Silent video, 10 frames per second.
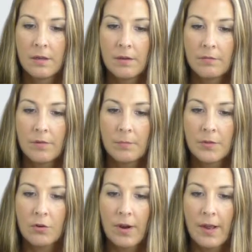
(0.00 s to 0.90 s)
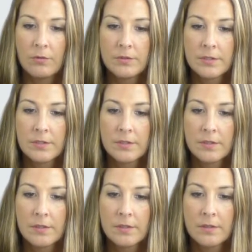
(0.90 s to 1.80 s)
from the ground
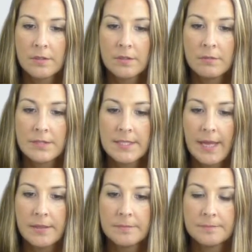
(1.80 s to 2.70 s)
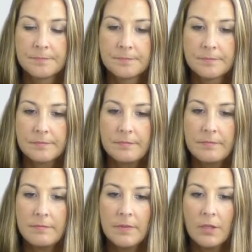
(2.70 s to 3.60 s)
to his head.
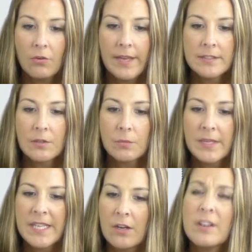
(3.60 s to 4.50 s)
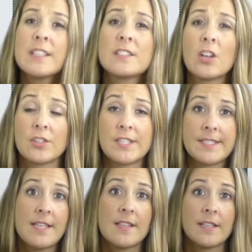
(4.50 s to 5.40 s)
Okay, so we can already start to
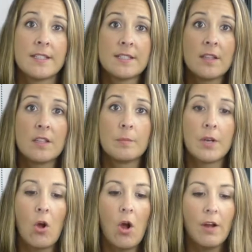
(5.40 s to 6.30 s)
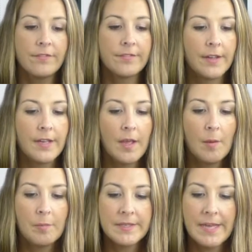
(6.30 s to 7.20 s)
see that it's a little bit off.
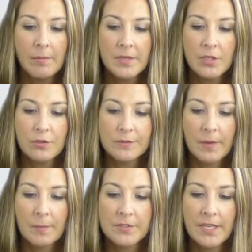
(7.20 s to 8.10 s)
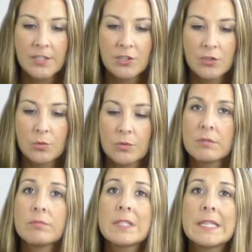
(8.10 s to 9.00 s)
But now I'm going to use my percentage tool to
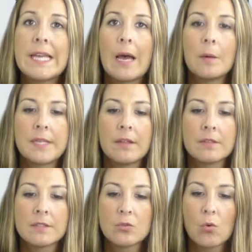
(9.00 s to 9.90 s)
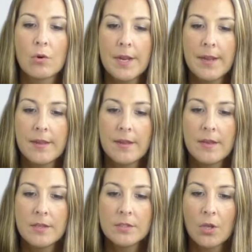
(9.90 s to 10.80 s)
really help tell the story.
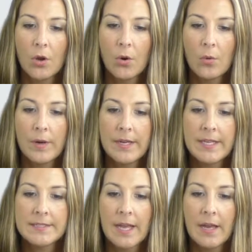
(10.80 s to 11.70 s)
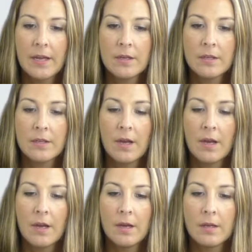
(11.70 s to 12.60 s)
So he's got
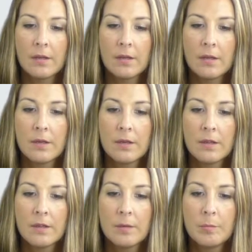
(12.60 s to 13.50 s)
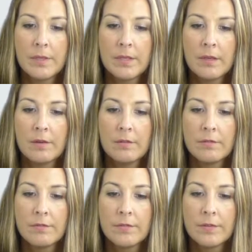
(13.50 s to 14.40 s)
a little bit of,
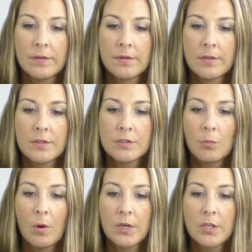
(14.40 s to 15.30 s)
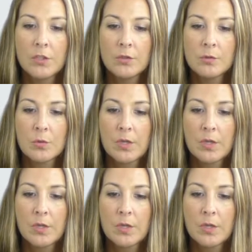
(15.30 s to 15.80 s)
so what we're going to do is we're going